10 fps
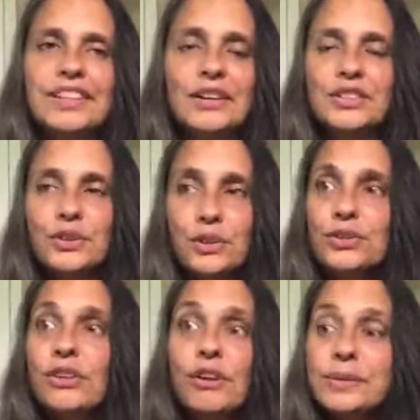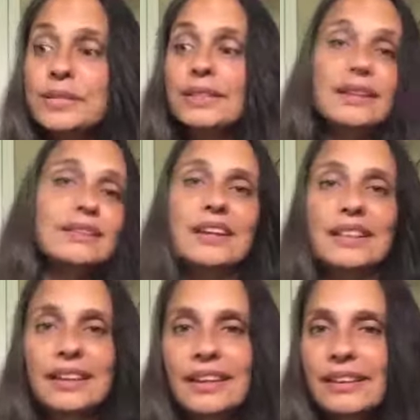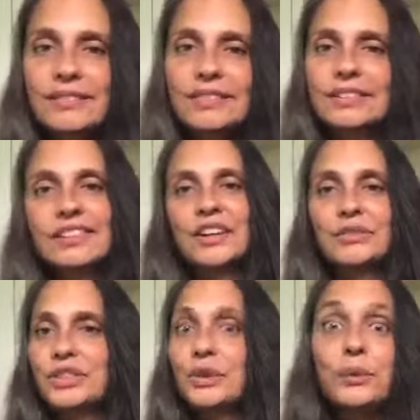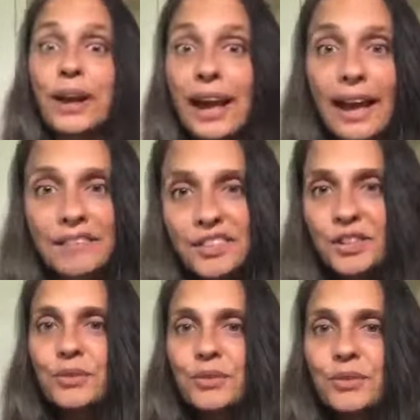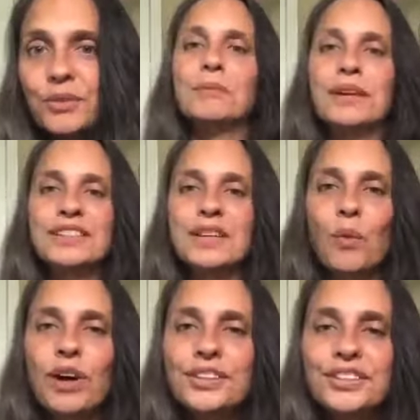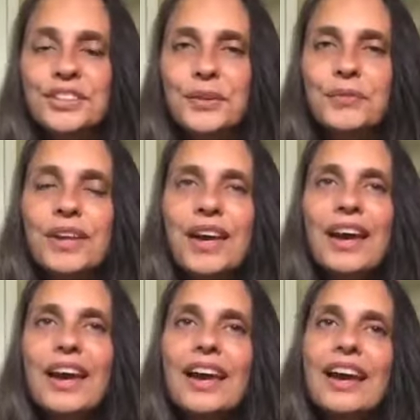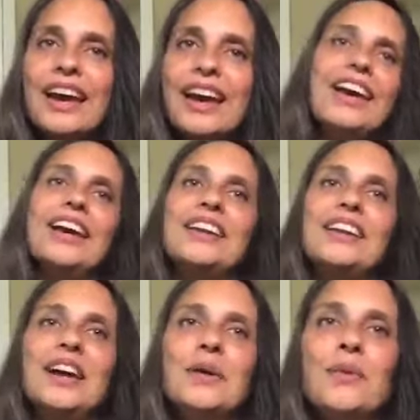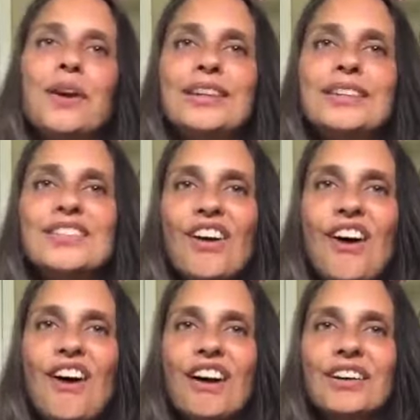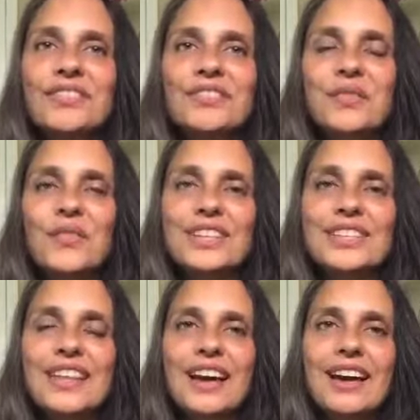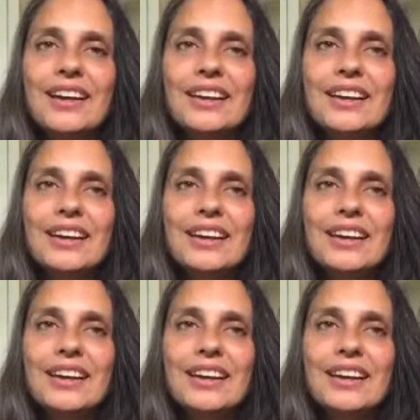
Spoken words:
so those are always the things I leave and, do when I have to, rather than because I want to. And what I saw was that